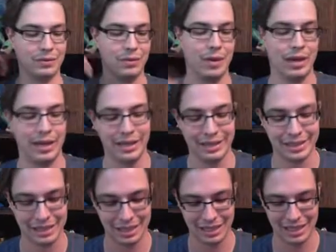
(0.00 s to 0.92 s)
winning
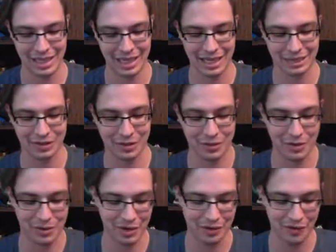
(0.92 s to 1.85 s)
against the
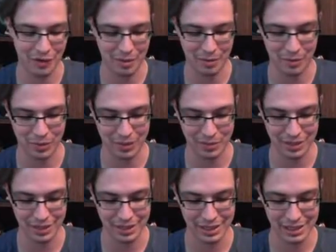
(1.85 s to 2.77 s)
out of all my
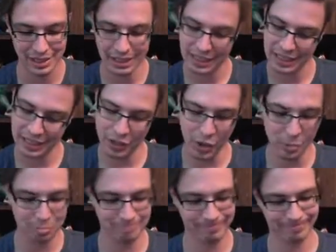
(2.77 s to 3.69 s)
Pokemon. Nope!
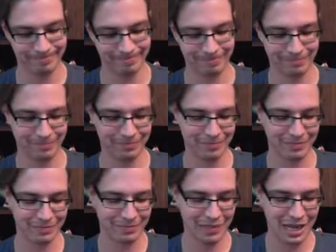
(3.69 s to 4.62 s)

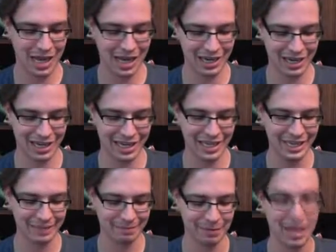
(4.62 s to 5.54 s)
Unlucky.
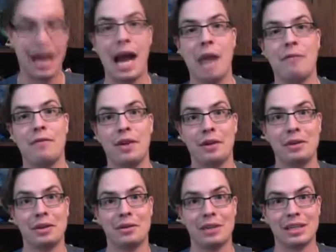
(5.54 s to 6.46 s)
I'm very
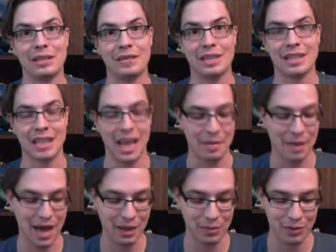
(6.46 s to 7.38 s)
aggressive in this game.
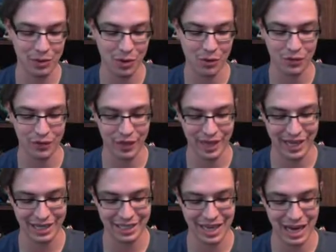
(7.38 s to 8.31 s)
I will go for the
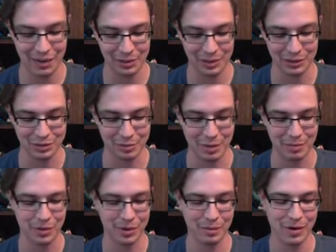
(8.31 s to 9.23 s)
hits, I will lose my
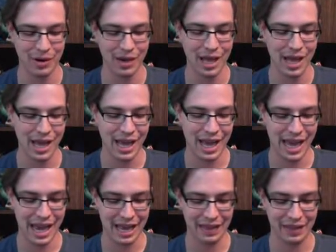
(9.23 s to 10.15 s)
Pokemon,
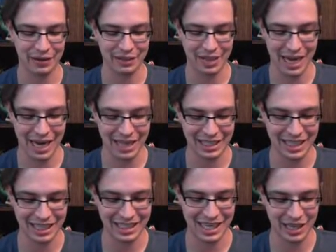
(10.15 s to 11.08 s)
and there's a high
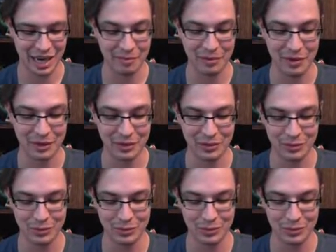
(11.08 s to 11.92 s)
chance now that I'm going to